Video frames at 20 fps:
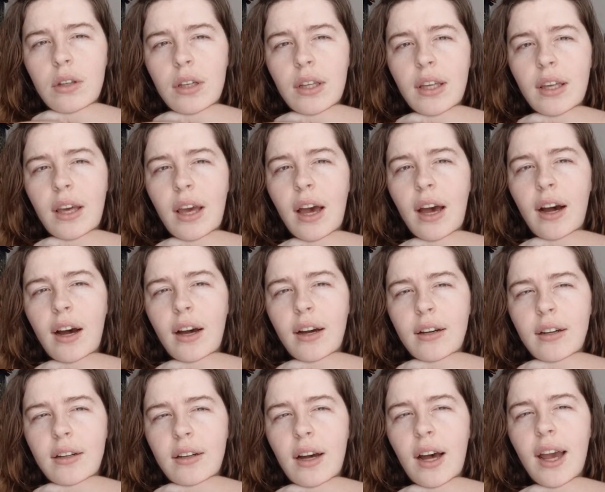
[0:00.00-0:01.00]
yeah,
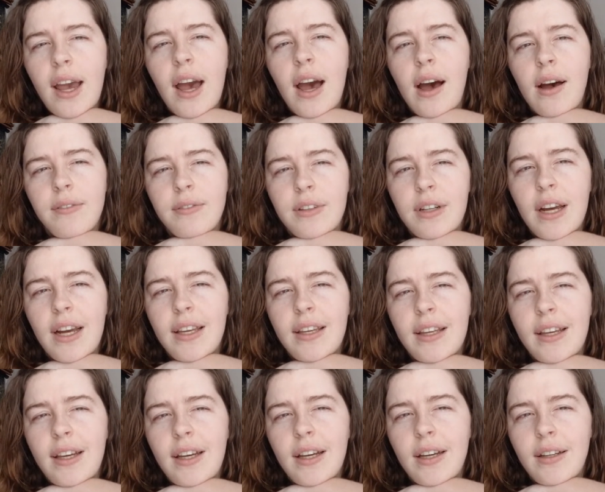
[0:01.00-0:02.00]
I have an
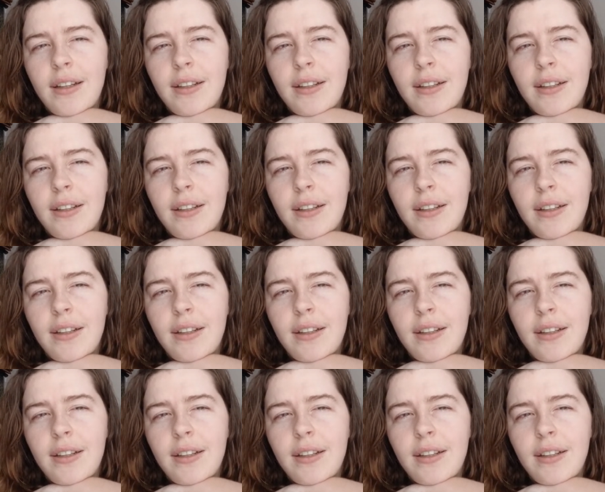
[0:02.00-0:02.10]
idea.